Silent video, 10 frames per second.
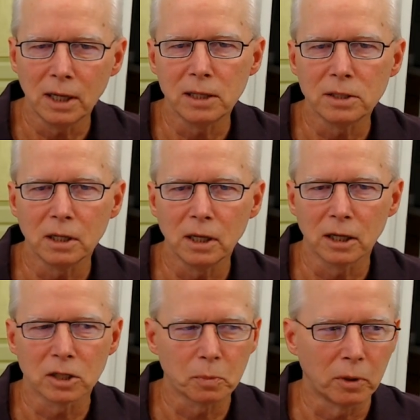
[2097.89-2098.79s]
easy
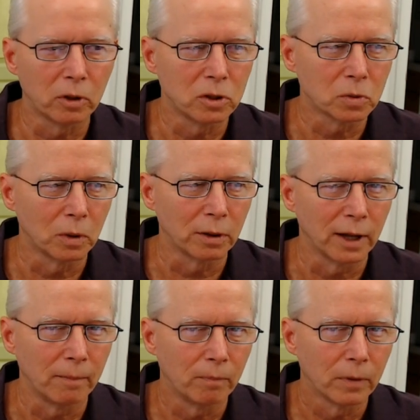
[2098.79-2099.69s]
experience with
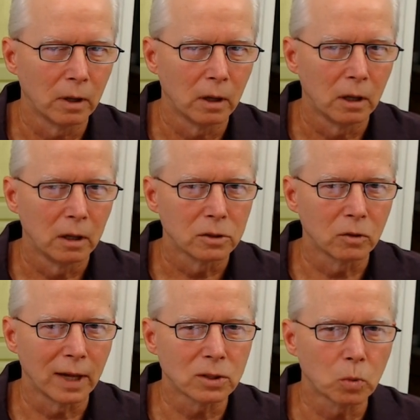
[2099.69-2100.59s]
it.
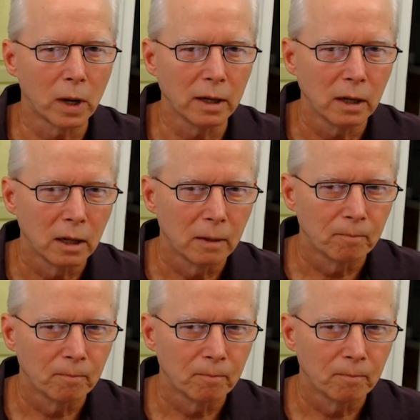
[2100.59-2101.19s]
So that's why